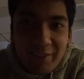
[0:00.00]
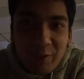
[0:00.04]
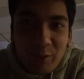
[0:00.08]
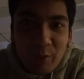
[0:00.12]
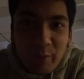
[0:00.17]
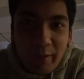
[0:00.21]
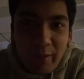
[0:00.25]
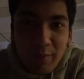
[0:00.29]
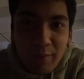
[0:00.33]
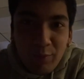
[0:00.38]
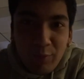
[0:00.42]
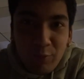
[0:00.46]

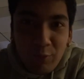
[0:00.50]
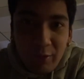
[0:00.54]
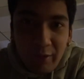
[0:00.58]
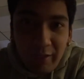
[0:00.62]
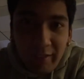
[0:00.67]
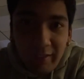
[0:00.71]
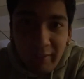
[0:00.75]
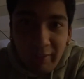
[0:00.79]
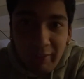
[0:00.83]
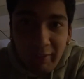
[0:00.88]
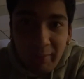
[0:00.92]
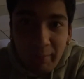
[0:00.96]
create a
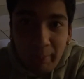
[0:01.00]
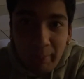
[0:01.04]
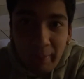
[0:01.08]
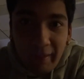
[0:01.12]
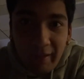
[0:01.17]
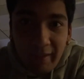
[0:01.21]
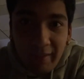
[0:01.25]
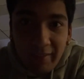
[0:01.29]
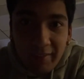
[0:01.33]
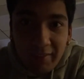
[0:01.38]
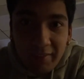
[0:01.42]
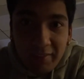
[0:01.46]
food eating
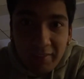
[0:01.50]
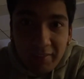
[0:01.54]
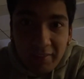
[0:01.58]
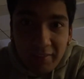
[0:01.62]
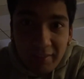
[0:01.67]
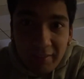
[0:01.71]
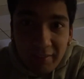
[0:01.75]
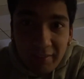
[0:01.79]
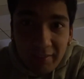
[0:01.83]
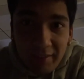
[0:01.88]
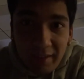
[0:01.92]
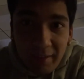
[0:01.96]
page.
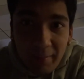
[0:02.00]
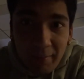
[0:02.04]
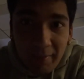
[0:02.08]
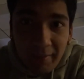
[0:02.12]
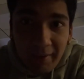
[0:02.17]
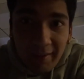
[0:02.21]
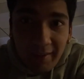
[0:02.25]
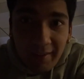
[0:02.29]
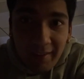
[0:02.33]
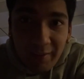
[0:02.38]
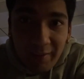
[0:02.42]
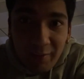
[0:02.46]
That
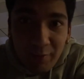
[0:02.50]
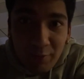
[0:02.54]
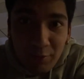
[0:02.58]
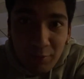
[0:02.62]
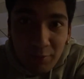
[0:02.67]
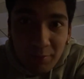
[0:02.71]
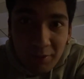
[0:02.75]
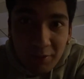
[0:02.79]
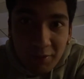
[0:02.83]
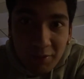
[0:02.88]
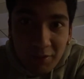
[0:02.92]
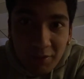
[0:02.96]
banana came
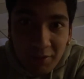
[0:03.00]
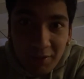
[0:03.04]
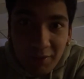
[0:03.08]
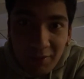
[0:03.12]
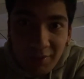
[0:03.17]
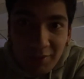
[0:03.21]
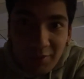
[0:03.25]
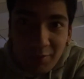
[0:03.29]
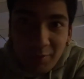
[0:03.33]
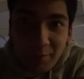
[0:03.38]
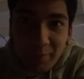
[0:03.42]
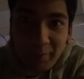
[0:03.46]
from the
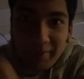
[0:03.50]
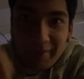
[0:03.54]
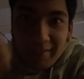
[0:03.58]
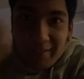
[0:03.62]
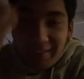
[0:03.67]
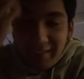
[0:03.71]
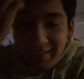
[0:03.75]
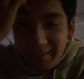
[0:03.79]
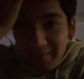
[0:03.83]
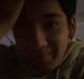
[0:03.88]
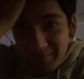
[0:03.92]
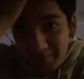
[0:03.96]
jungle, so beat
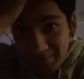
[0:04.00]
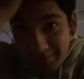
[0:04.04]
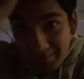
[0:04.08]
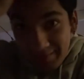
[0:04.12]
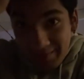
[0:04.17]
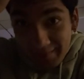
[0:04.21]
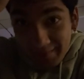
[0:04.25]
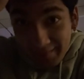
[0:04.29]
Vietnam.